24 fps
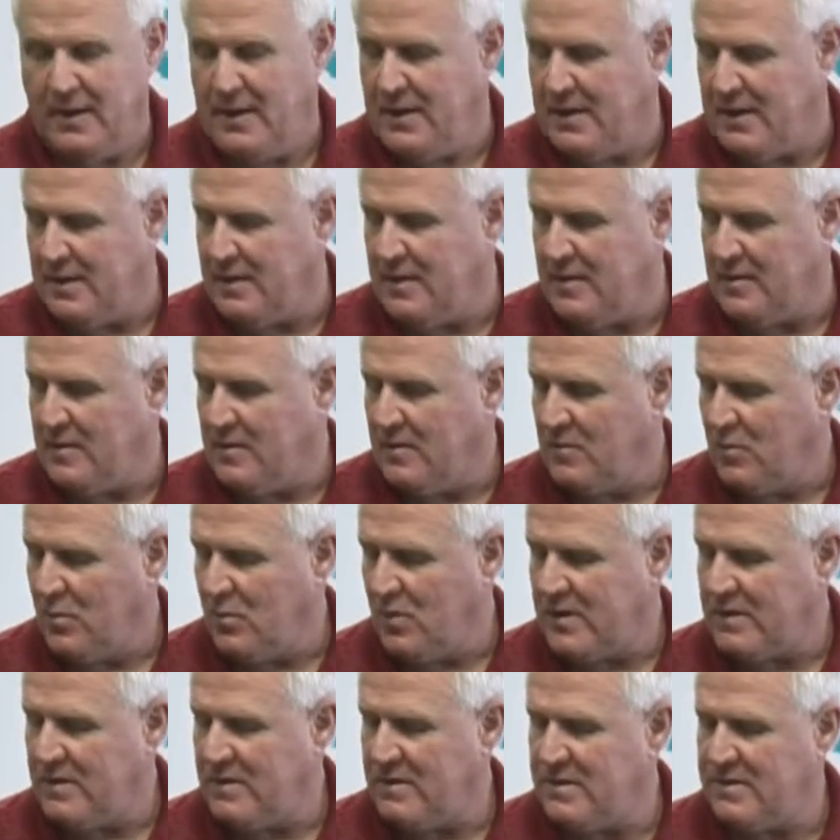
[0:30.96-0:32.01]
And
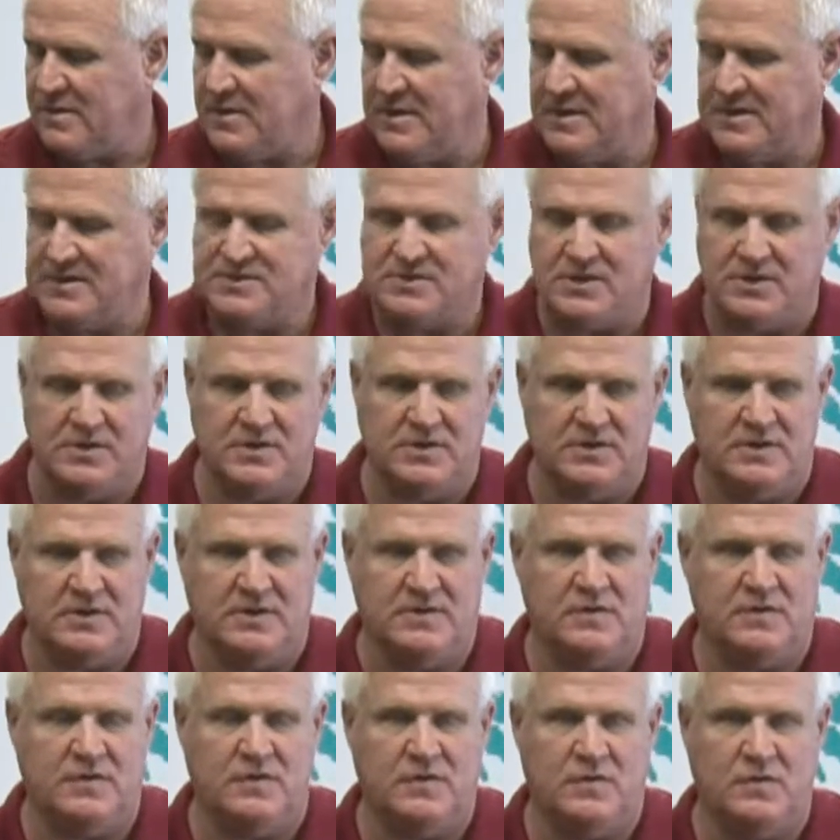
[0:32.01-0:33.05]
one of the things that you need
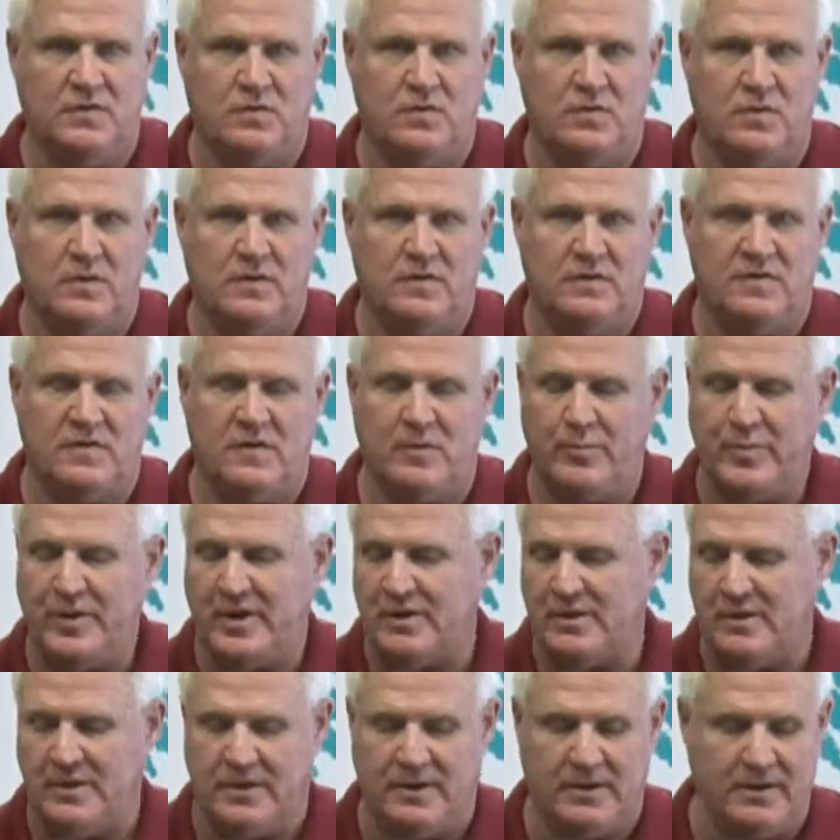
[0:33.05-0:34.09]
to do
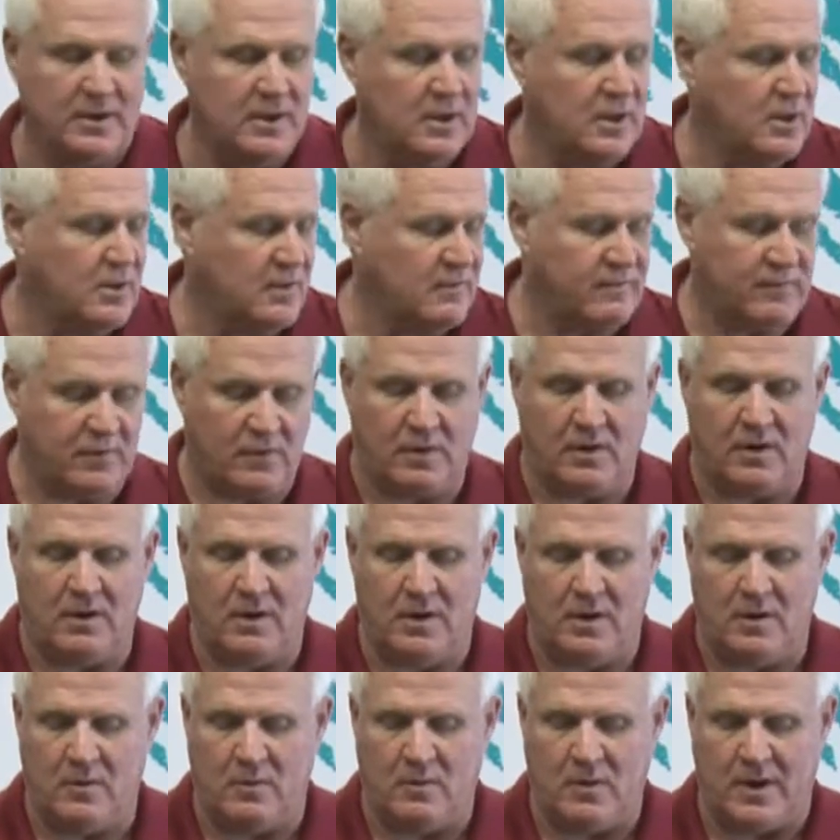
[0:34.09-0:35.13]
typically for
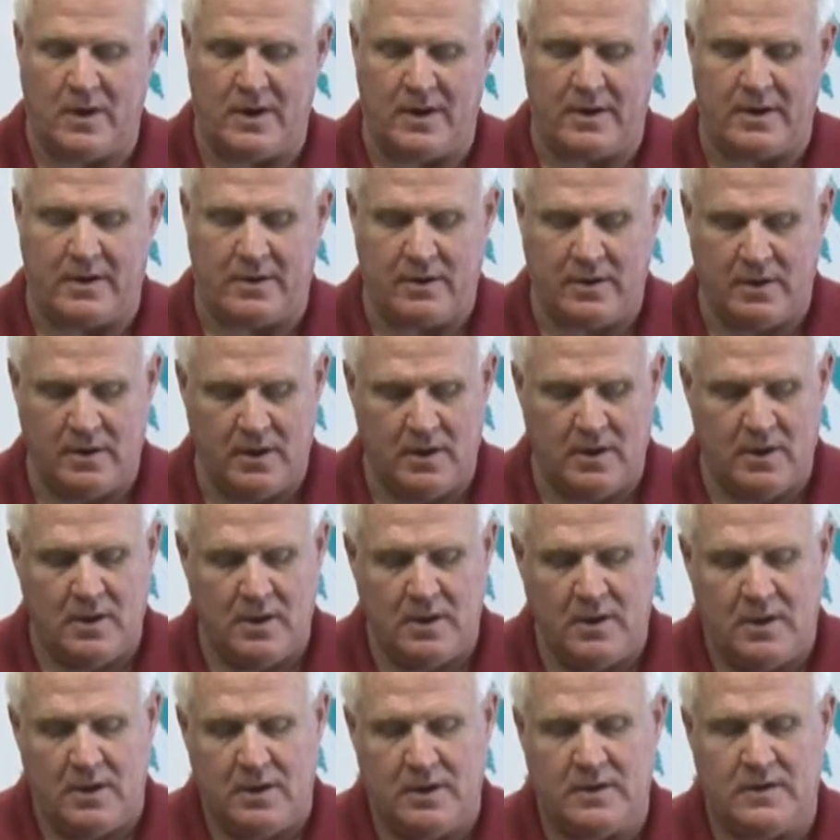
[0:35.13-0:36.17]
all wire
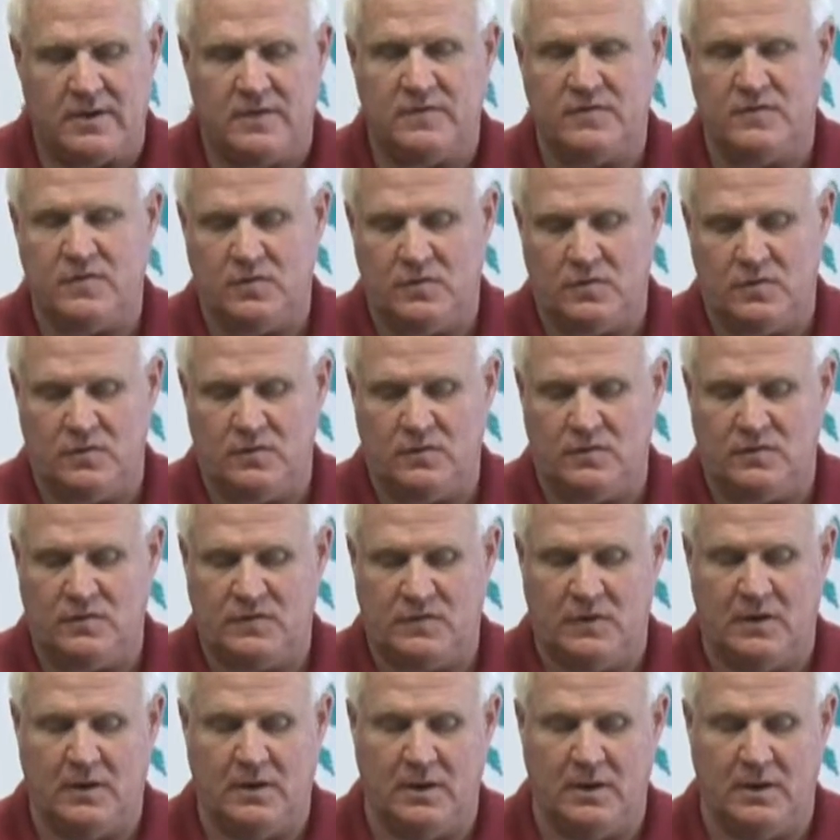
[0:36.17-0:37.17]
is use